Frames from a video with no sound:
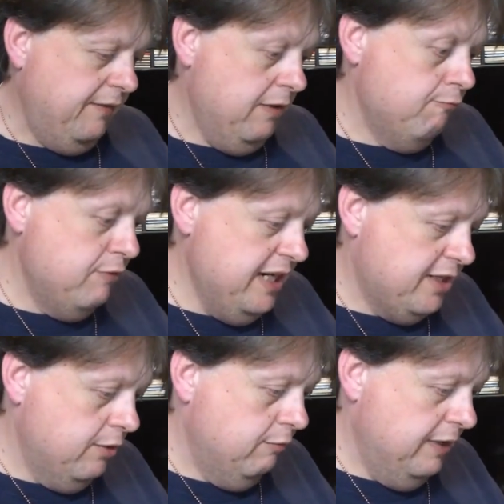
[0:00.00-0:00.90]
So the
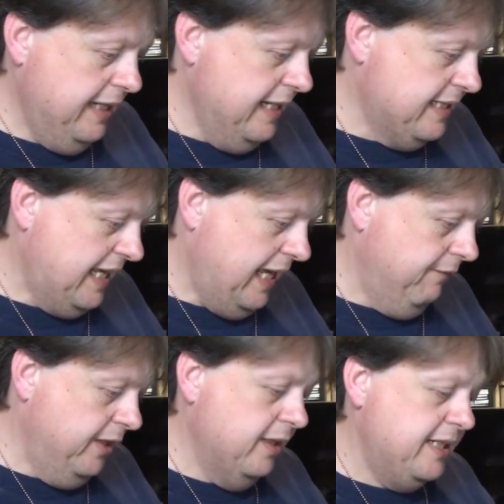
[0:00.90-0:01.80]
original release
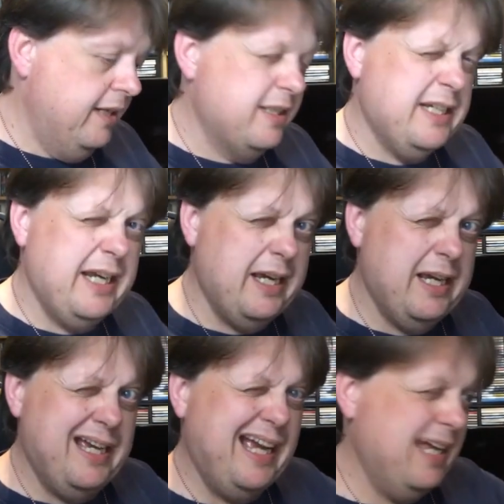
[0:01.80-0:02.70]
and the
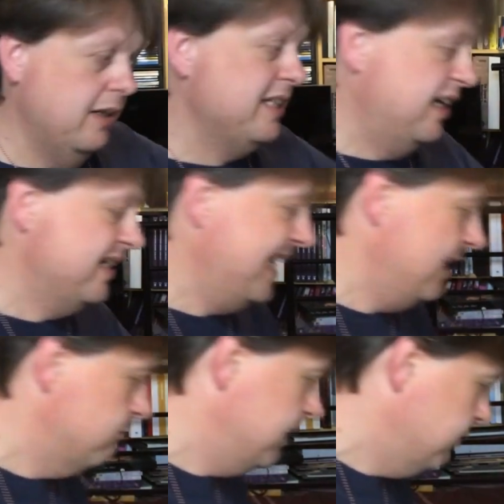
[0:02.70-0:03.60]

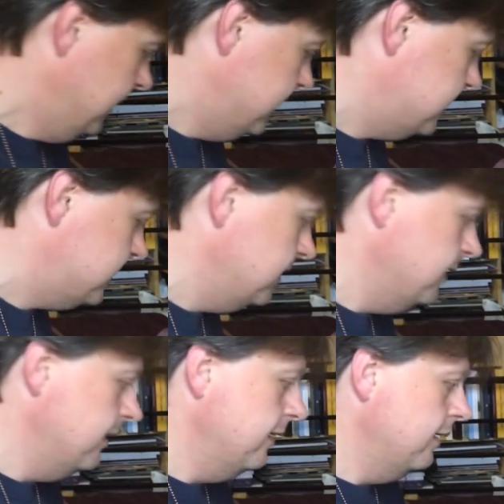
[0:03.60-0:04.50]
1998 re-release
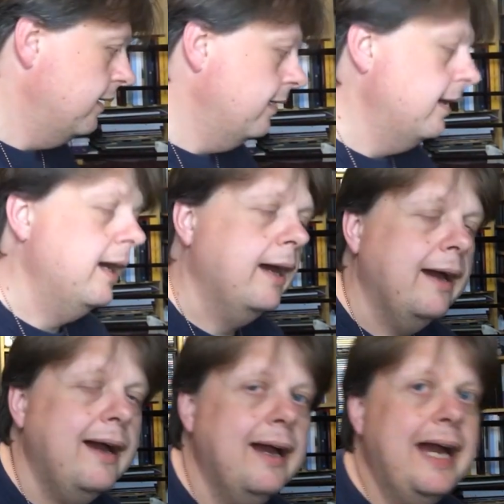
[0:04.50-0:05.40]

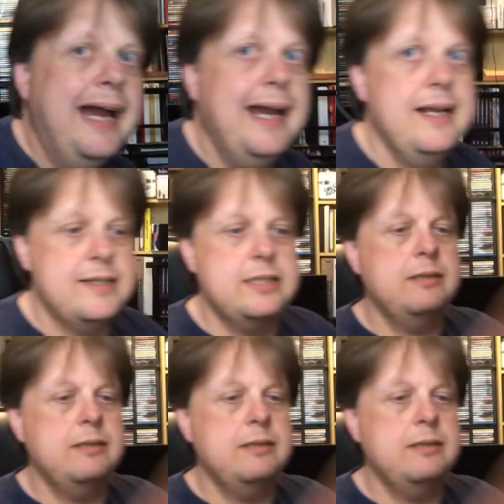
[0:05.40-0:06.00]
had